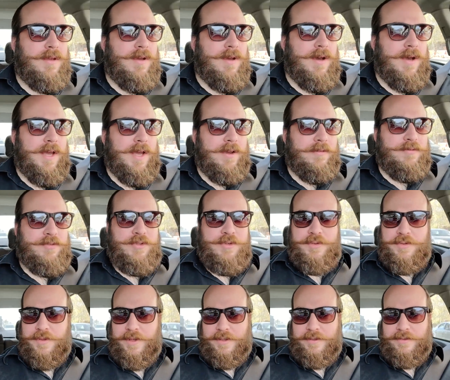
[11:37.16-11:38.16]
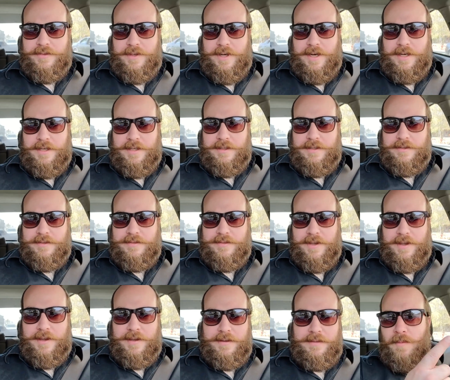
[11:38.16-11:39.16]
I have two things that I need to
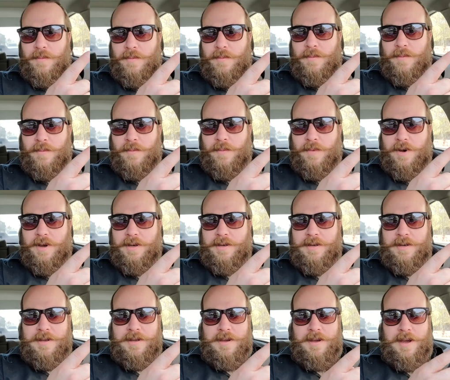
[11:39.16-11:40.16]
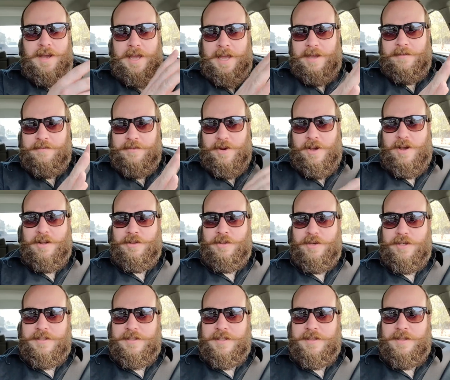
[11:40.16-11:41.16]
say. One, I have not
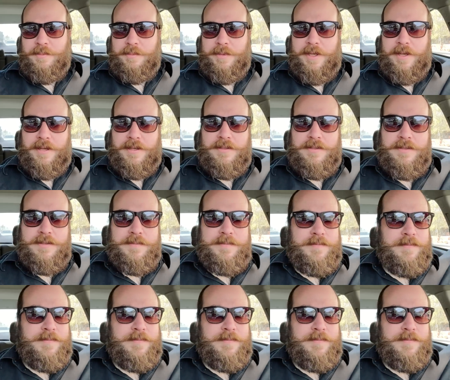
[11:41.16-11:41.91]
looked at them yet.